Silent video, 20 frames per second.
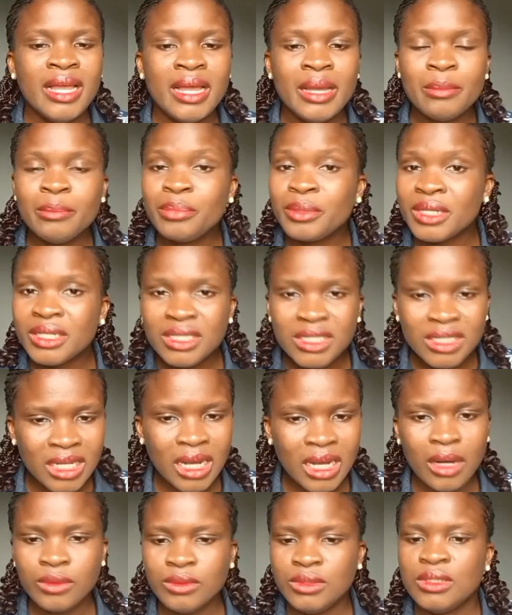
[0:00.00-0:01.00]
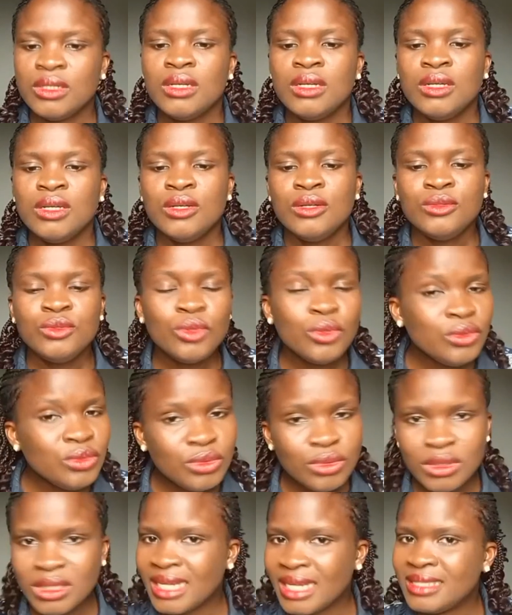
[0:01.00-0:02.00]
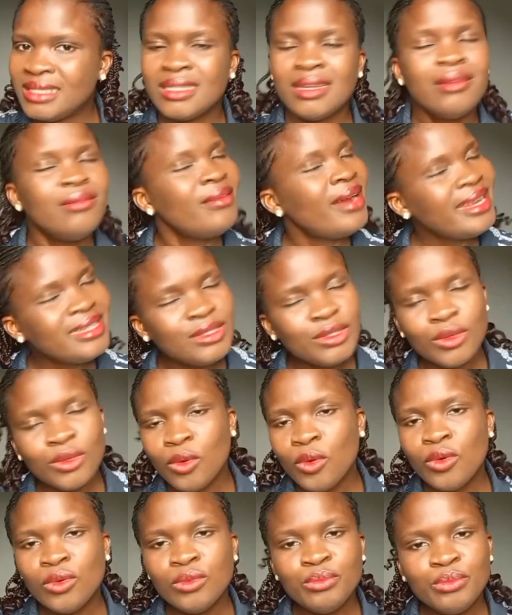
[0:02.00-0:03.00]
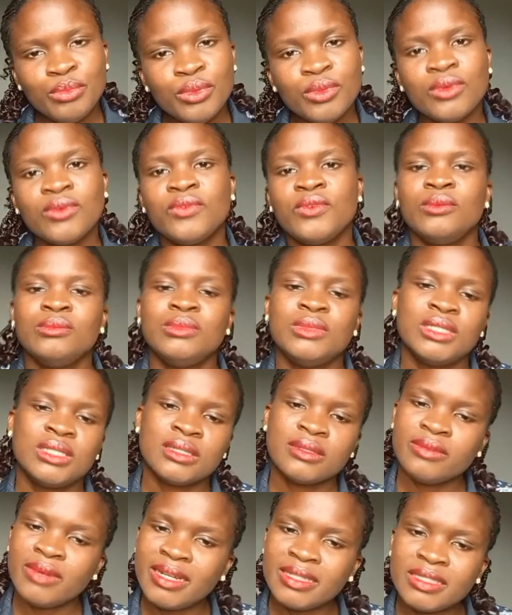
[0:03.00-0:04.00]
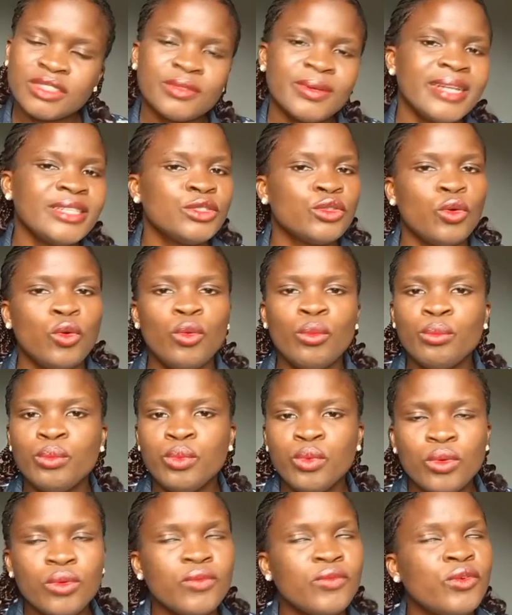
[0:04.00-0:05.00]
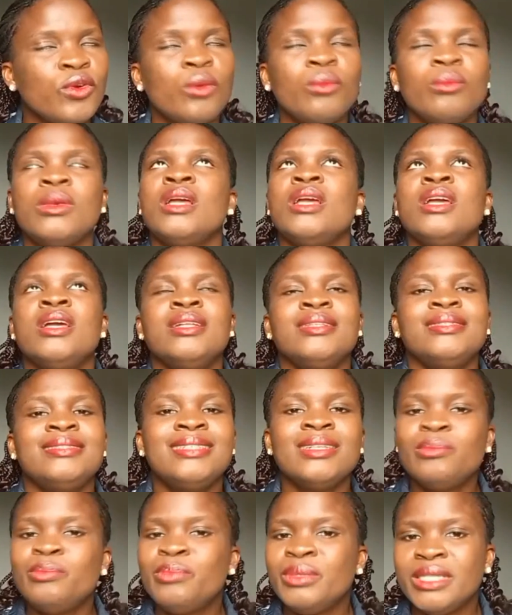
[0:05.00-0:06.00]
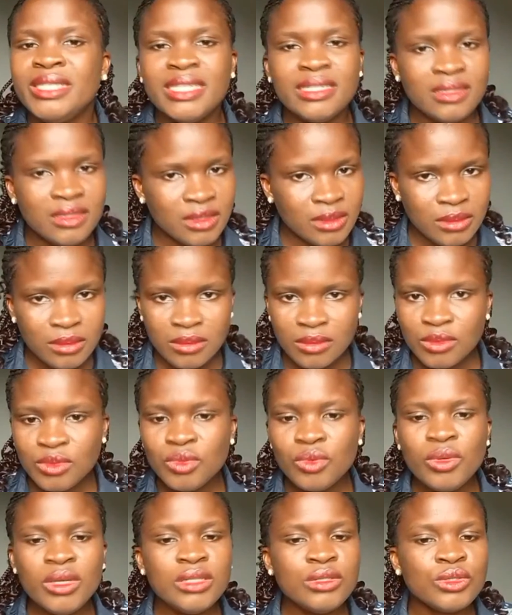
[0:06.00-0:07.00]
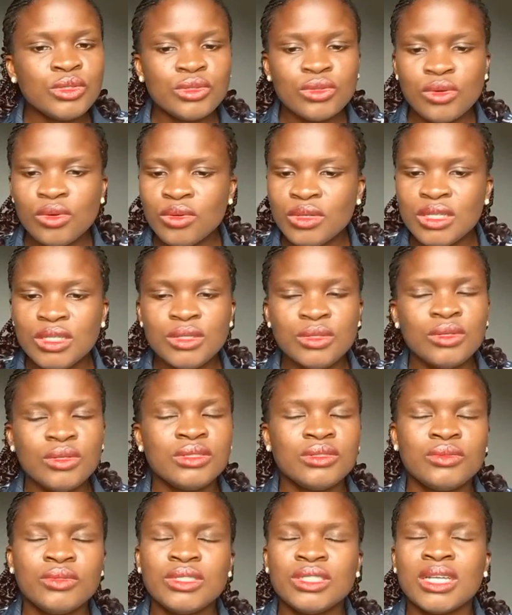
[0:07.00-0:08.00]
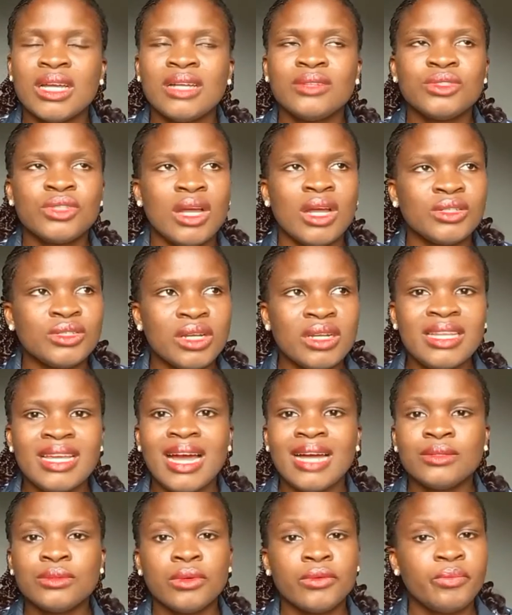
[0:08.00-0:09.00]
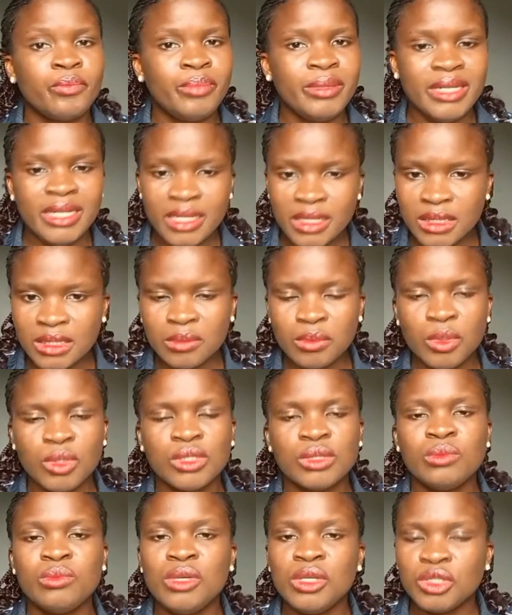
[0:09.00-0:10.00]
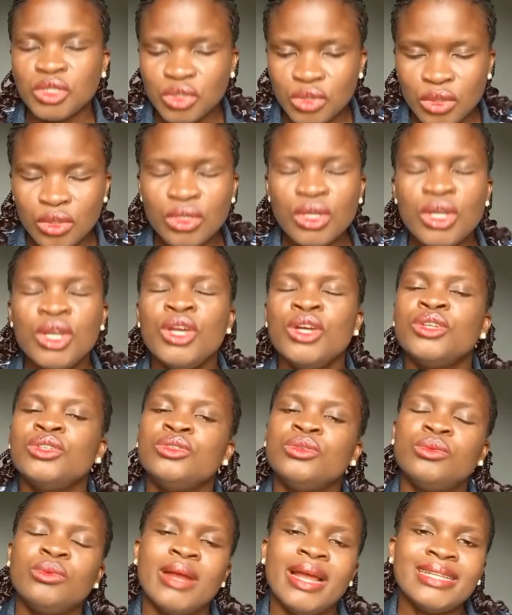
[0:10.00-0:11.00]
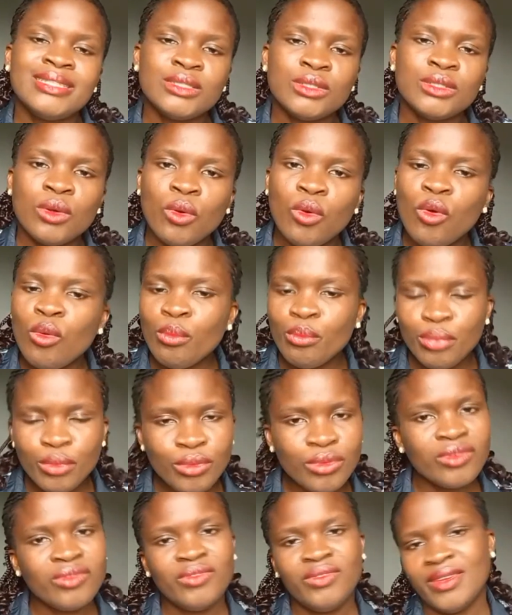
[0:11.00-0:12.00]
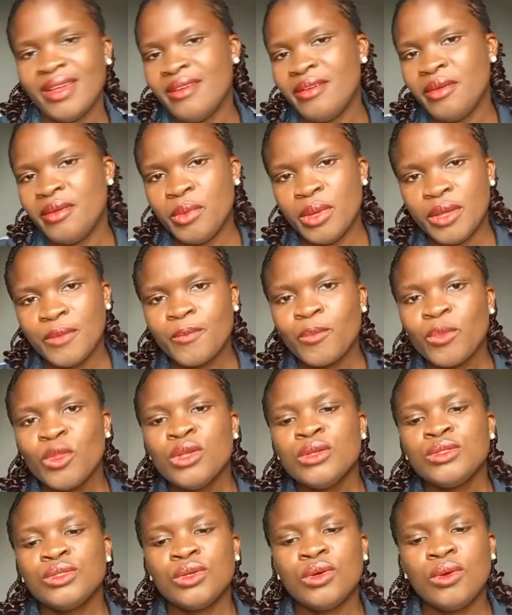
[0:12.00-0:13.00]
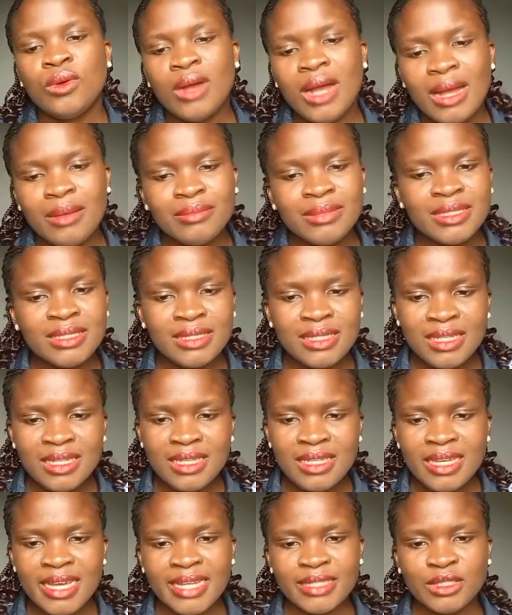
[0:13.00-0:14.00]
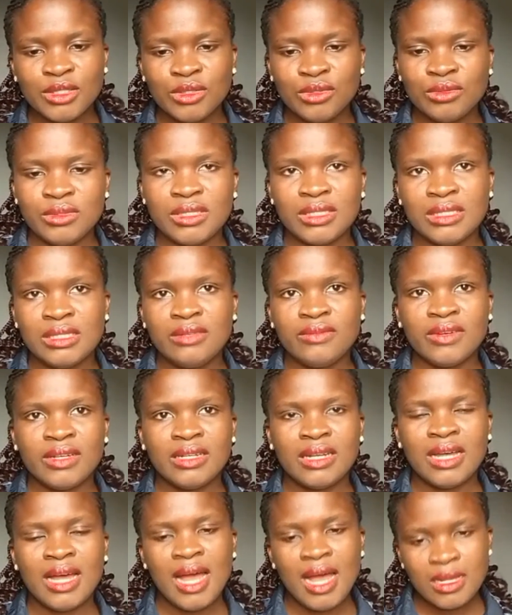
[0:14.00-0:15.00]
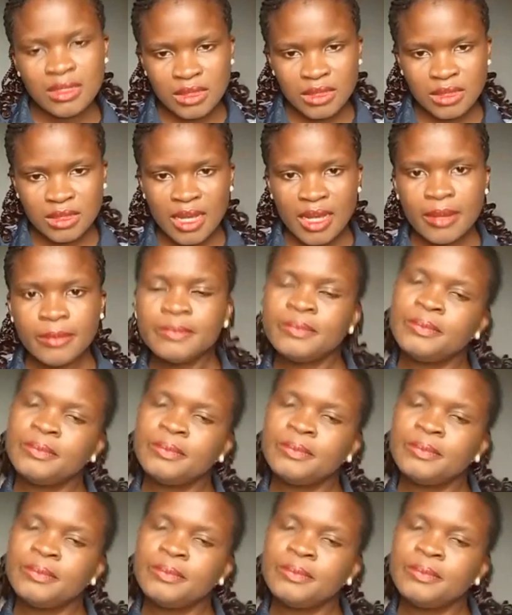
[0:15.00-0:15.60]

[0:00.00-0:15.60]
brainchild. Don't do that. Write your own book from the scratch. Write your own book from the beginning. Doing so is not actually out of place, but make sure you write your own book very well. So I'm still yet to receive an answer.